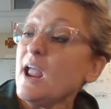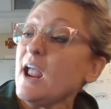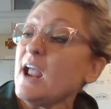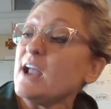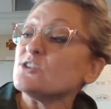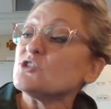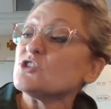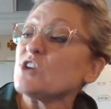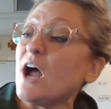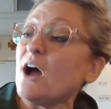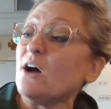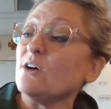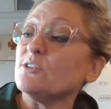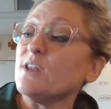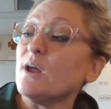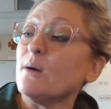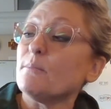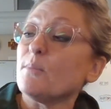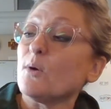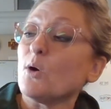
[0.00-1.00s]
and child
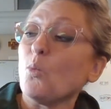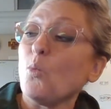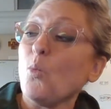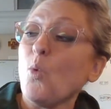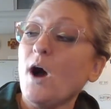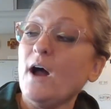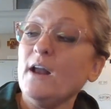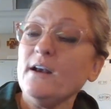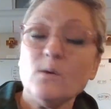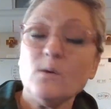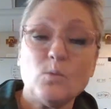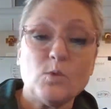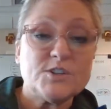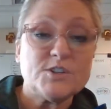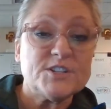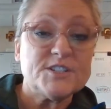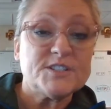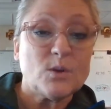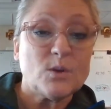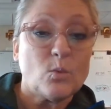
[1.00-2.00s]
number 1,
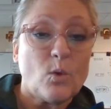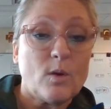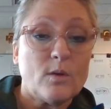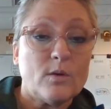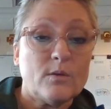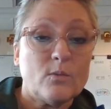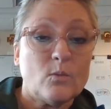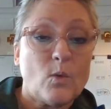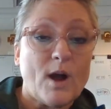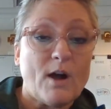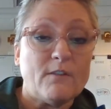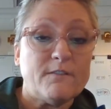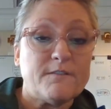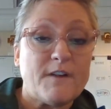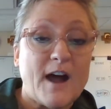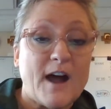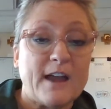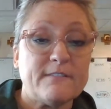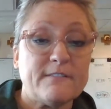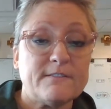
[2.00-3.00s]
which is in well
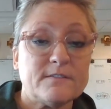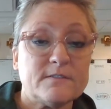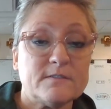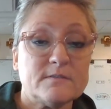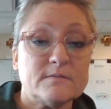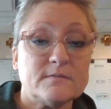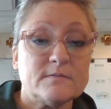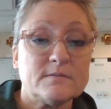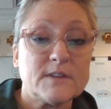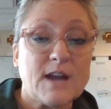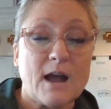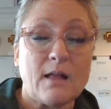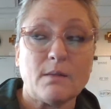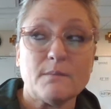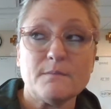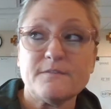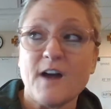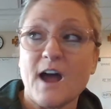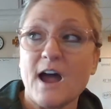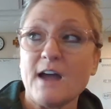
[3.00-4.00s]
5,
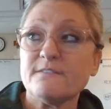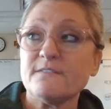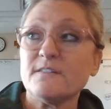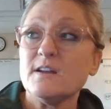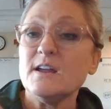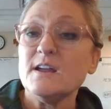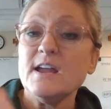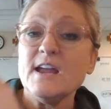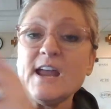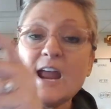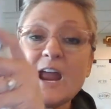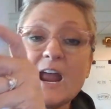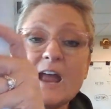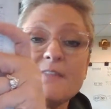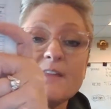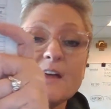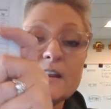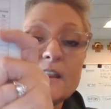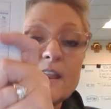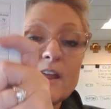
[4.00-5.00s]
column 5.
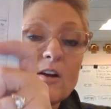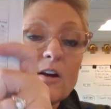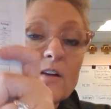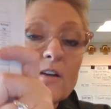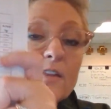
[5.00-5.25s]
And then there